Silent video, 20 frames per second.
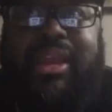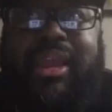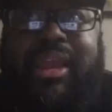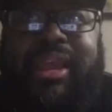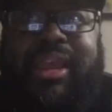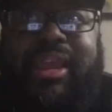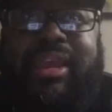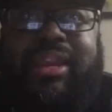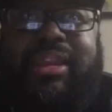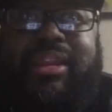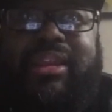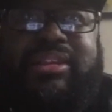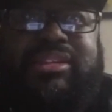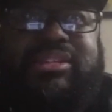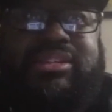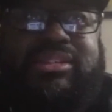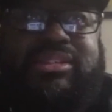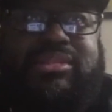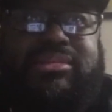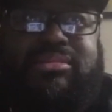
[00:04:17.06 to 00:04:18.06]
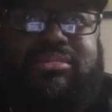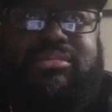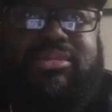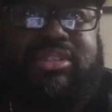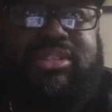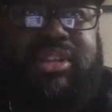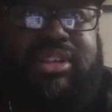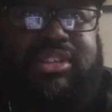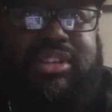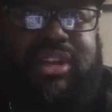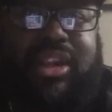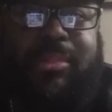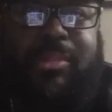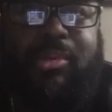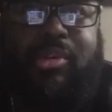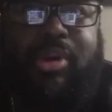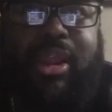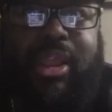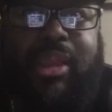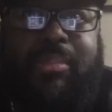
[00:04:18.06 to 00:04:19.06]
And it's such an
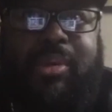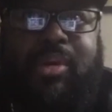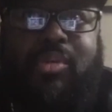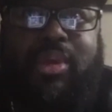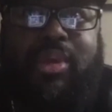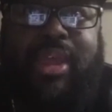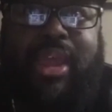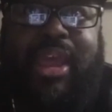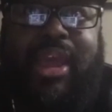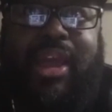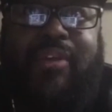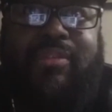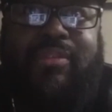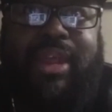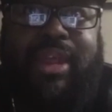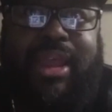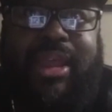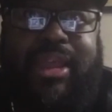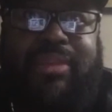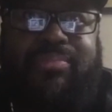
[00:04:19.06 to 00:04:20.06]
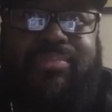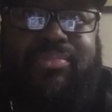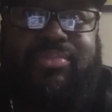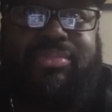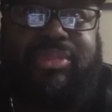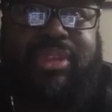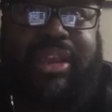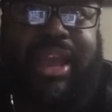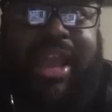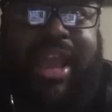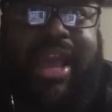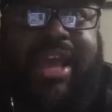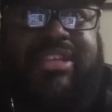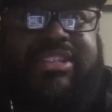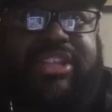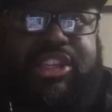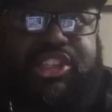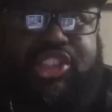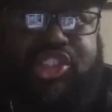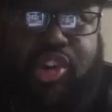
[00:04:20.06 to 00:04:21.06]
upgrade, but we have like the guys
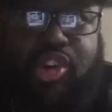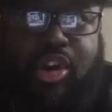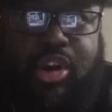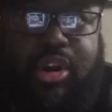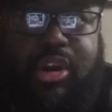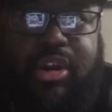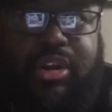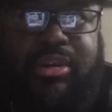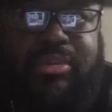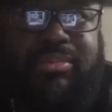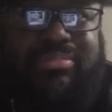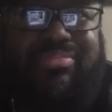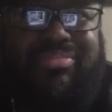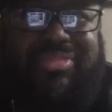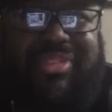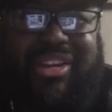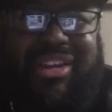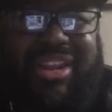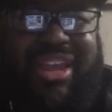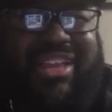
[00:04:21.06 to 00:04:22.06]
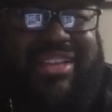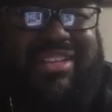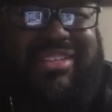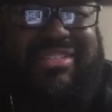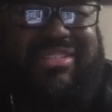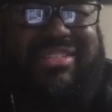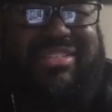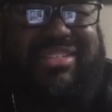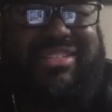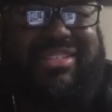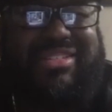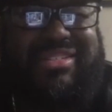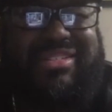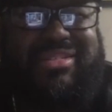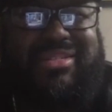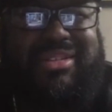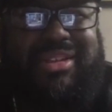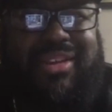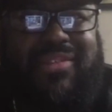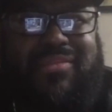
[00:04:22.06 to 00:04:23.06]
that chartered, they're like
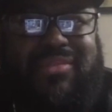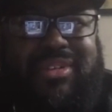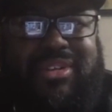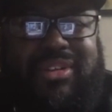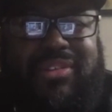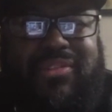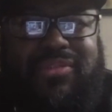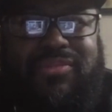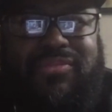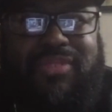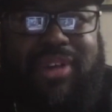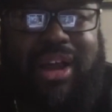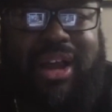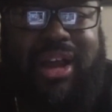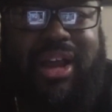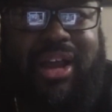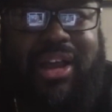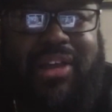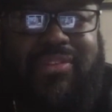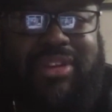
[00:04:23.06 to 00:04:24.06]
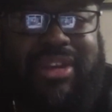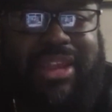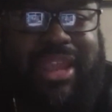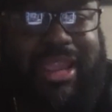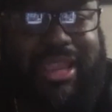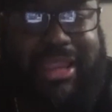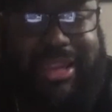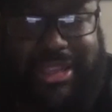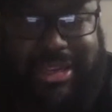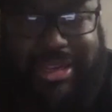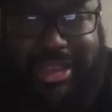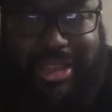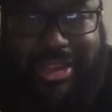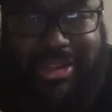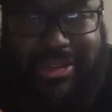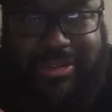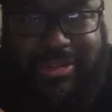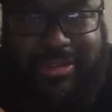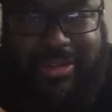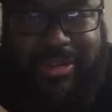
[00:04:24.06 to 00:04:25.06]
75 and 80
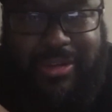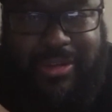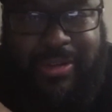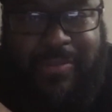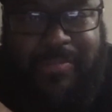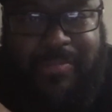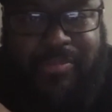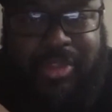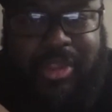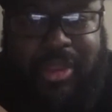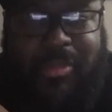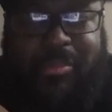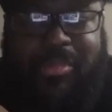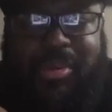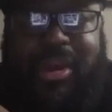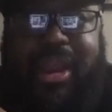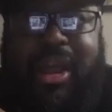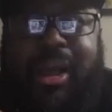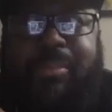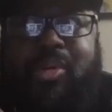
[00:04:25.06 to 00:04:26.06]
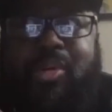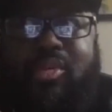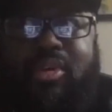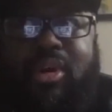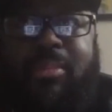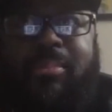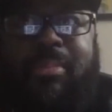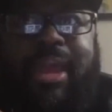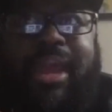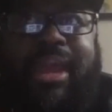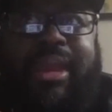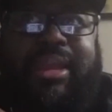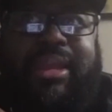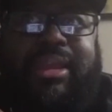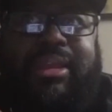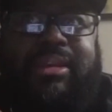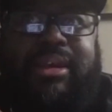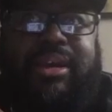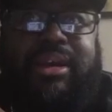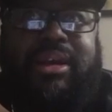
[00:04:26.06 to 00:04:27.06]
now. But I'm going back
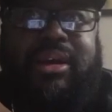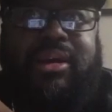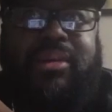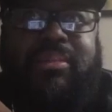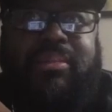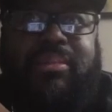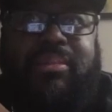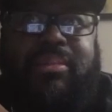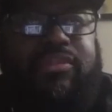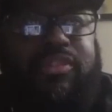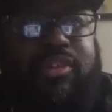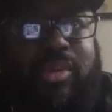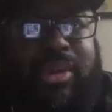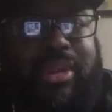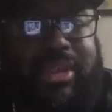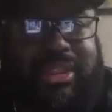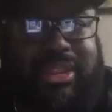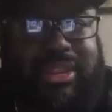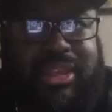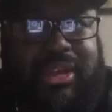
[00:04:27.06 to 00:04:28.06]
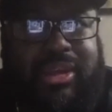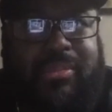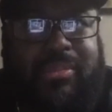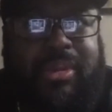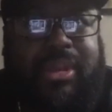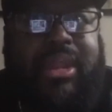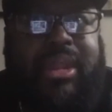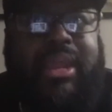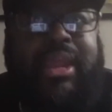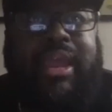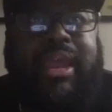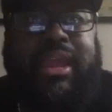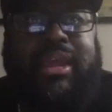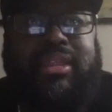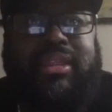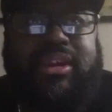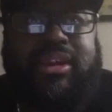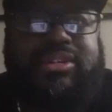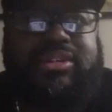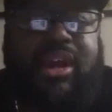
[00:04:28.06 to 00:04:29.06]
and interviewing them,
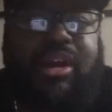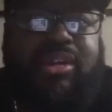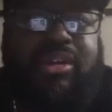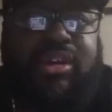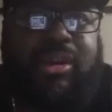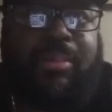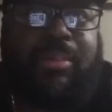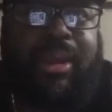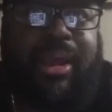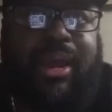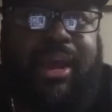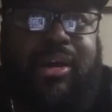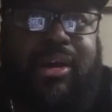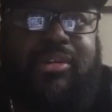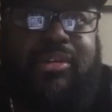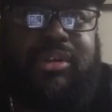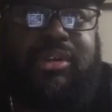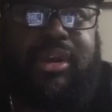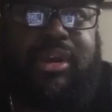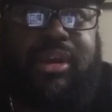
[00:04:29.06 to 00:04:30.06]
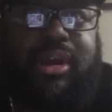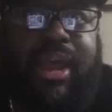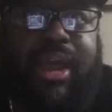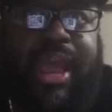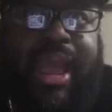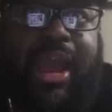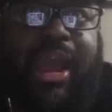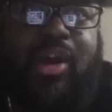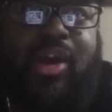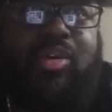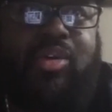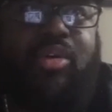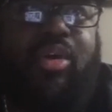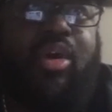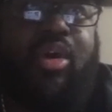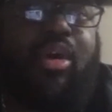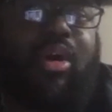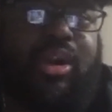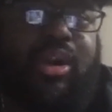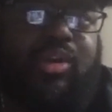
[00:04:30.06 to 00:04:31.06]
and they're talking about how
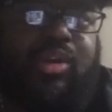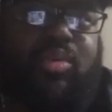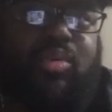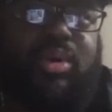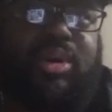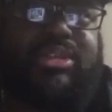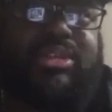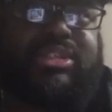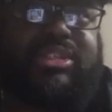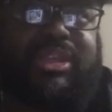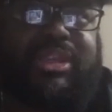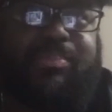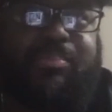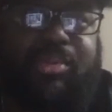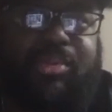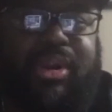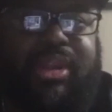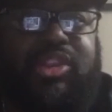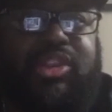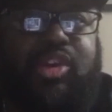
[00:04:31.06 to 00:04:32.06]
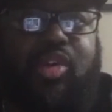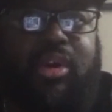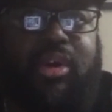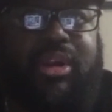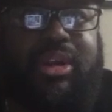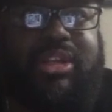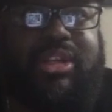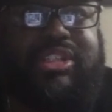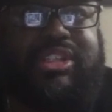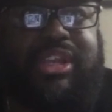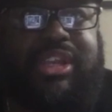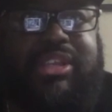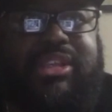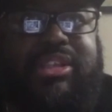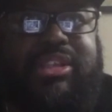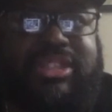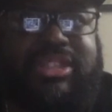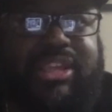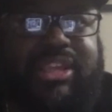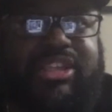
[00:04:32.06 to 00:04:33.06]
hard it was to bring the
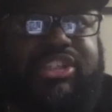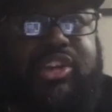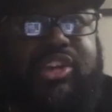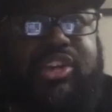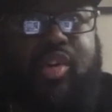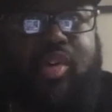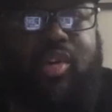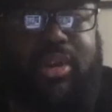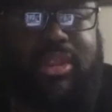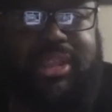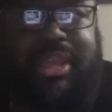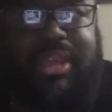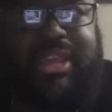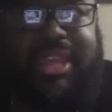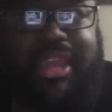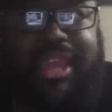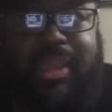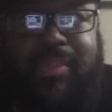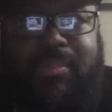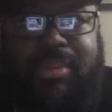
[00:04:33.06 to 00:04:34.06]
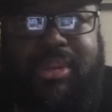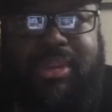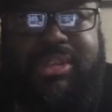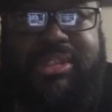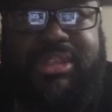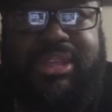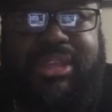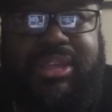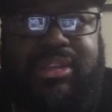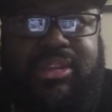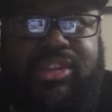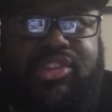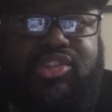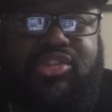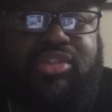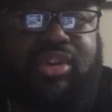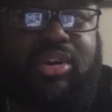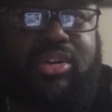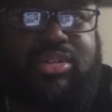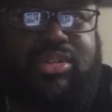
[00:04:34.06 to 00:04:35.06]
organization on that campus and the
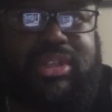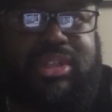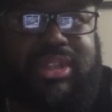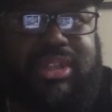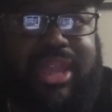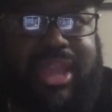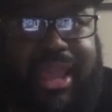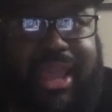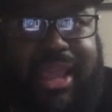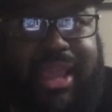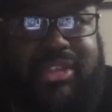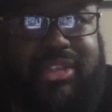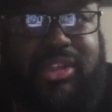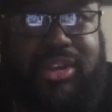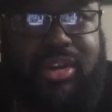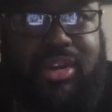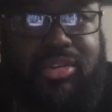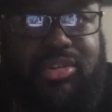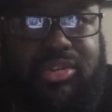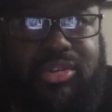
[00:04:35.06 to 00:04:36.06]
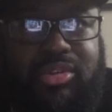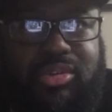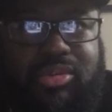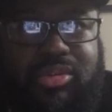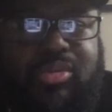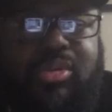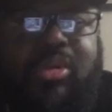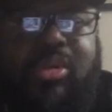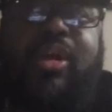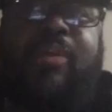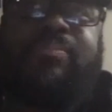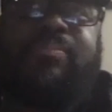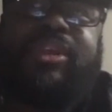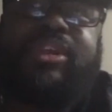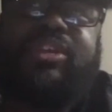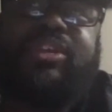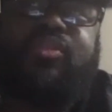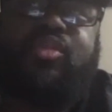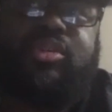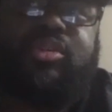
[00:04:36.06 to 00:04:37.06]
struggles that they had to go through
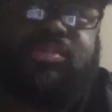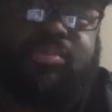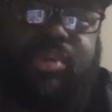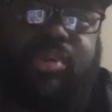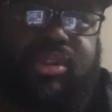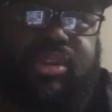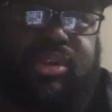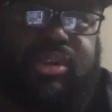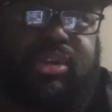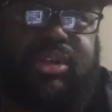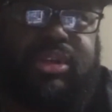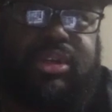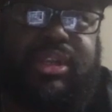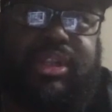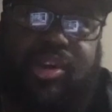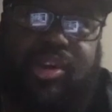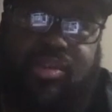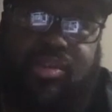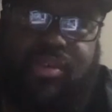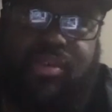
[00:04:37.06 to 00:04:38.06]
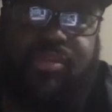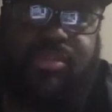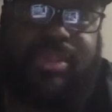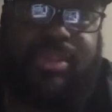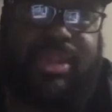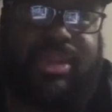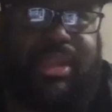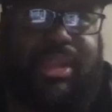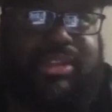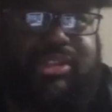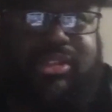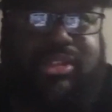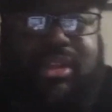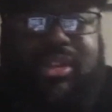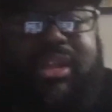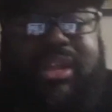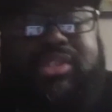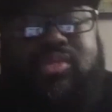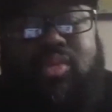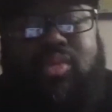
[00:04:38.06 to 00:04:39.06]
as far as brotherhood and going from that nature. So
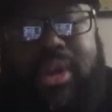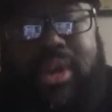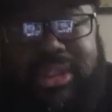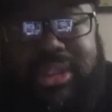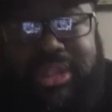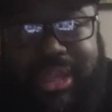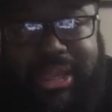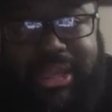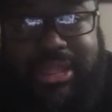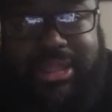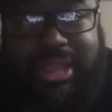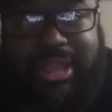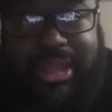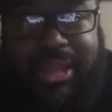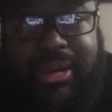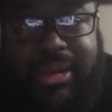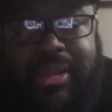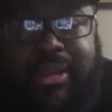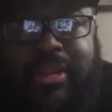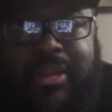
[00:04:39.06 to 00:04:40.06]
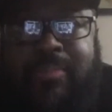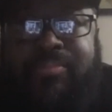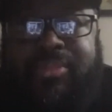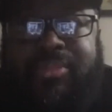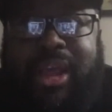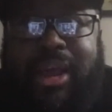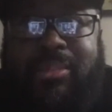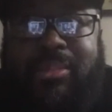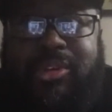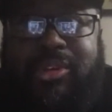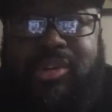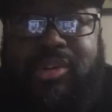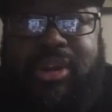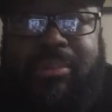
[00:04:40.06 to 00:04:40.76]
that's one thing that I'm doing.